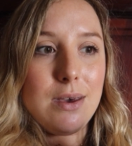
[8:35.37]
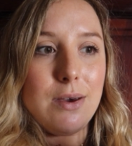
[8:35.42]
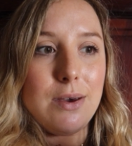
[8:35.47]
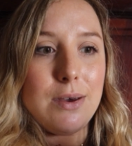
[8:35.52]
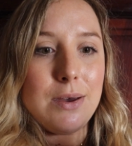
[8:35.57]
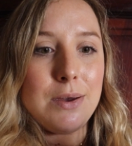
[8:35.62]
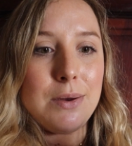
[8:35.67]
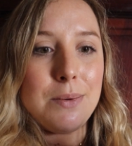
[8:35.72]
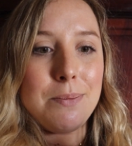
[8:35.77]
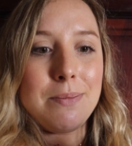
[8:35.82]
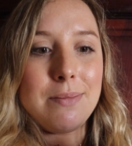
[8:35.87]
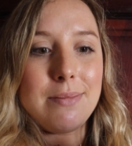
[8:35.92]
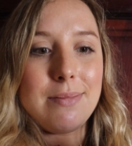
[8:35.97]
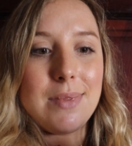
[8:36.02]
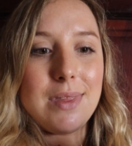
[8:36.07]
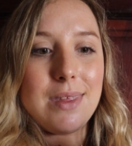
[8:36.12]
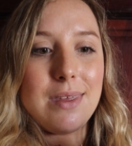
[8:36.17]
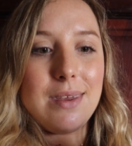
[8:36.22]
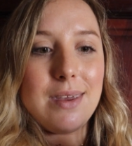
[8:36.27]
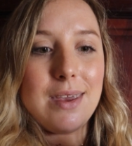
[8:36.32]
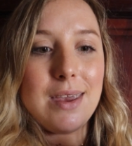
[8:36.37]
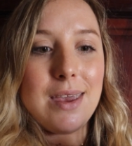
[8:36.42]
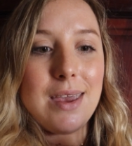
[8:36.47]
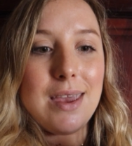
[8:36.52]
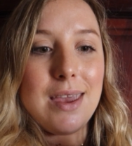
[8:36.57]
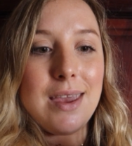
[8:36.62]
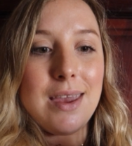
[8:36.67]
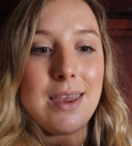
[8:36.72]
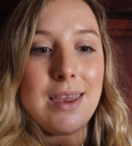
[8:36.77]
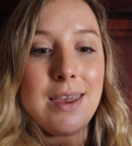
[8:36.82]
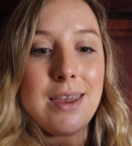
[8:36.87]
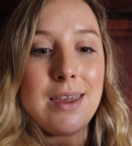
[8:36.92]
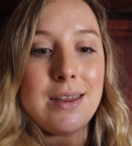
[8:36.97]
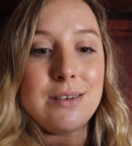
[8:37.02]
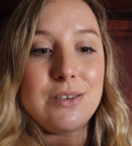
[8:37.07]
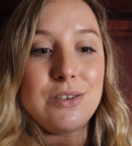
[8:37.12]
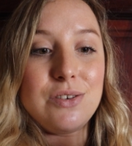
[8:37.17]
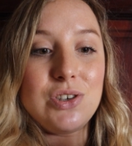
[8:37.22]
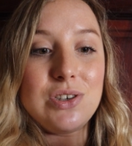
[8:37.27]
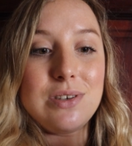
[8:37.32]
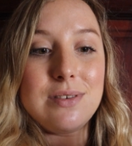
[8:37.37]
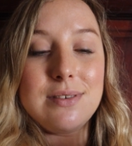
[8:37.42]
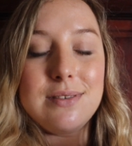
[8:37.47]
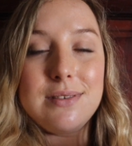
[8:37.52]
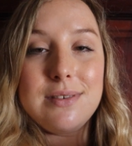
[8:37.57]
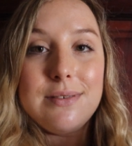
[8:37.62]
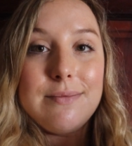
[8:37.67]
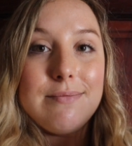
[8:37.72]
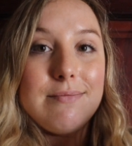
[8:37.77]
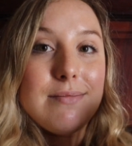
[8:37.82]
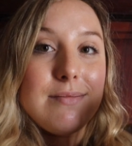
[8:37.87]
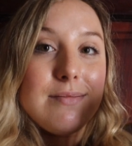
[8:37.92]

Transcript: and just